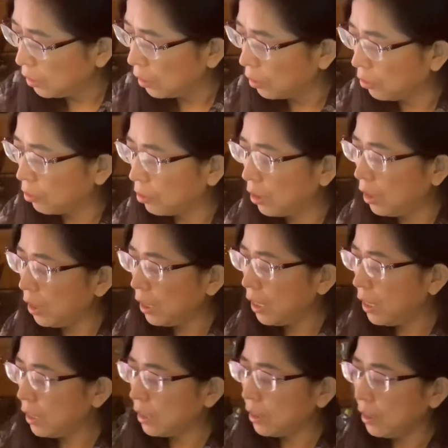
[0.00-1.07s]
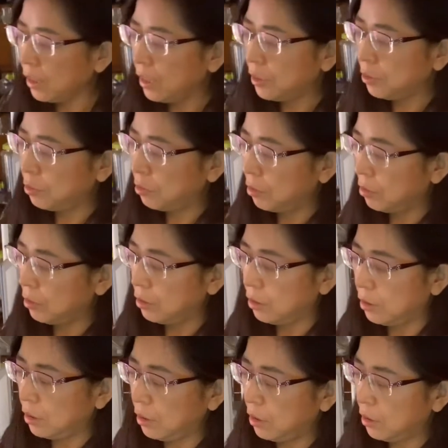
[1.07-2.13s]
lower leg,
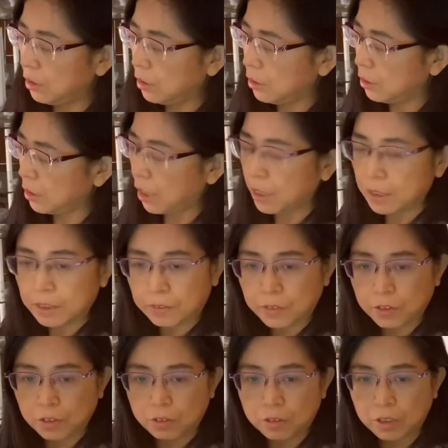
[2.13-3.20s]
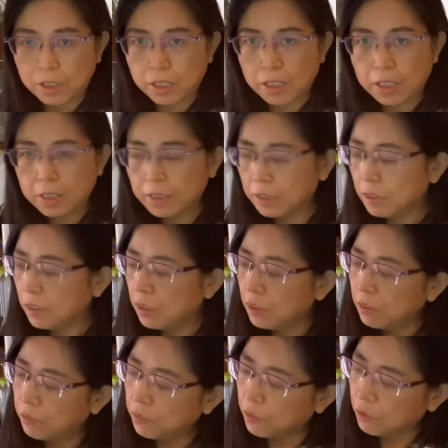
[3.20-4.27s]
lateral side of the lower leg.
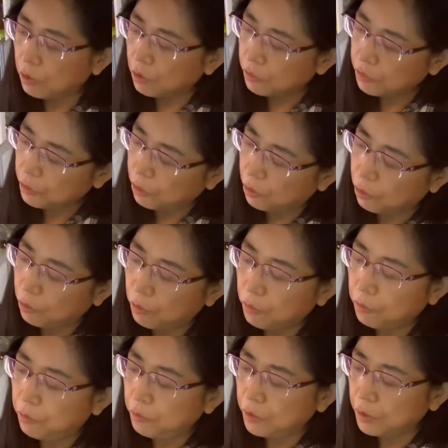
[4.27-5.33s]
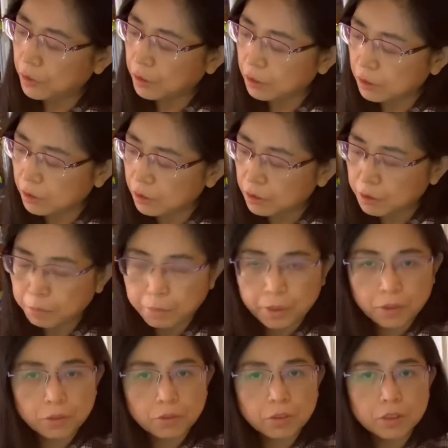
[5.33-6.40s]
4 of your own fingers
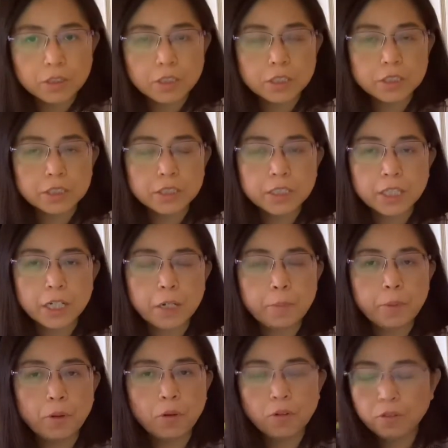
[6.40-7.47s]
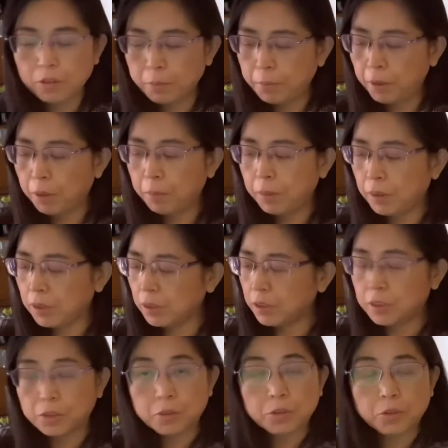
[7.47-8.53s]
below the kneecap or the
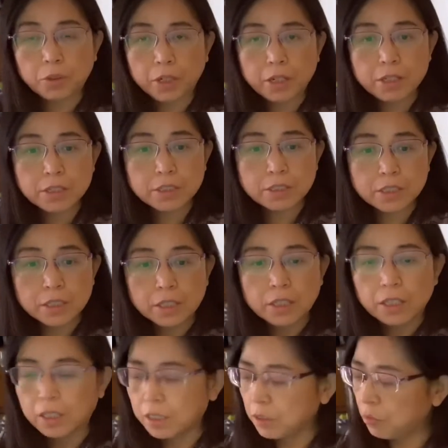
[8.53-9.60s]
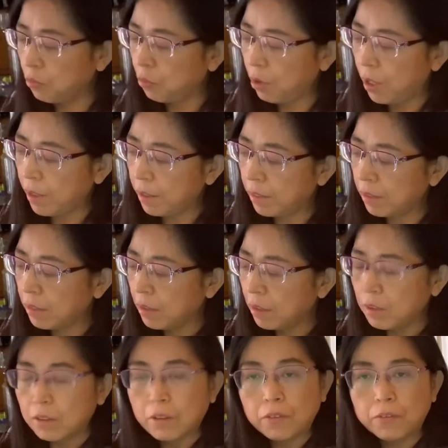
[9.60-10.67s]
popliteal crease, and 1
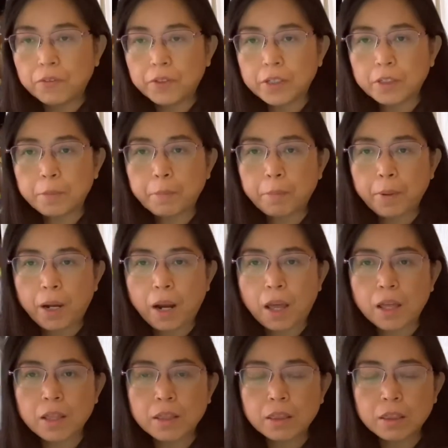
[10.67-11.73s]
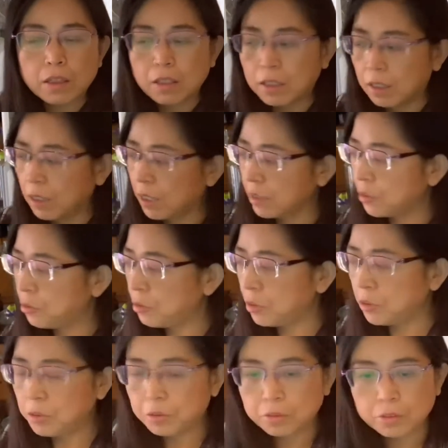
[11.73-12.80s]
finger breadth lateral
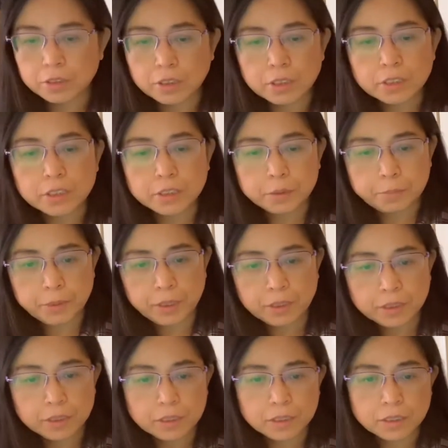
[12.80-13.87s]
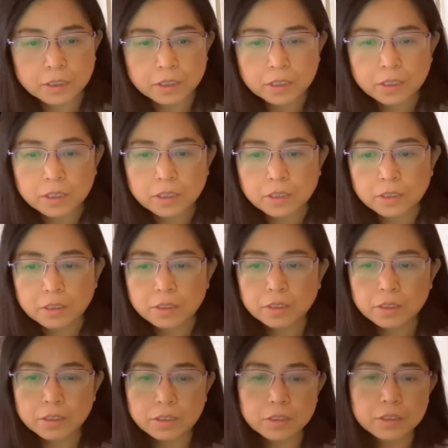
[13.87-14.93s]
to the tibia.
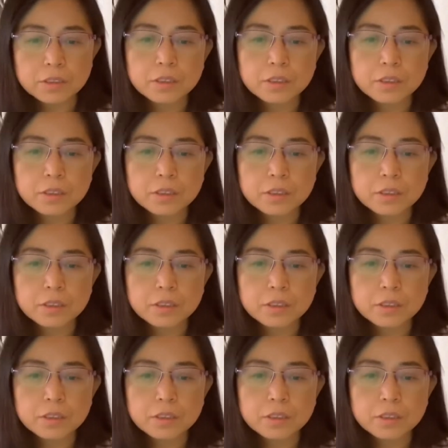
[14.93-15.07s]
Okay.